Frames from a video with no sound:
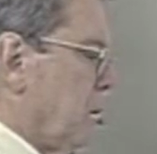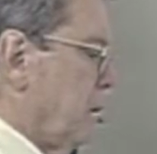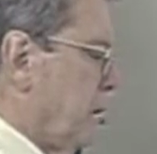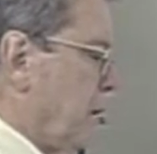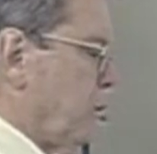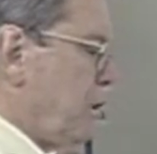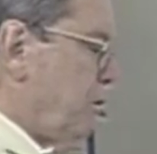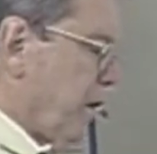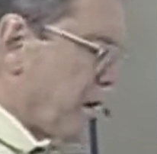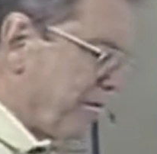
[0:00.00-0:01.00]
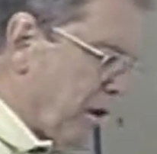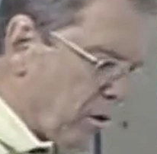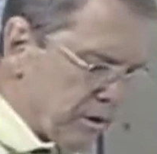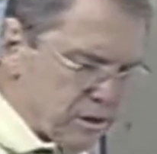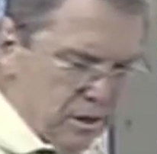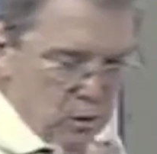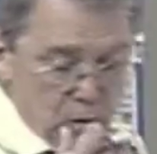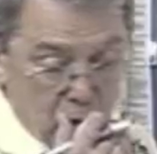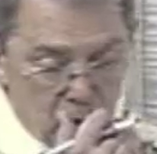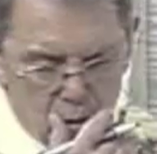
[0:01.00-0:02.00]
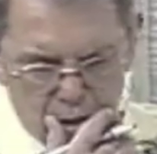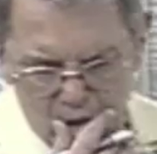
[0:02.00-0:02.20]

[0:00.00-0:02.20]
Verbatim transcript: Now, when you think of all that's in the world, what are you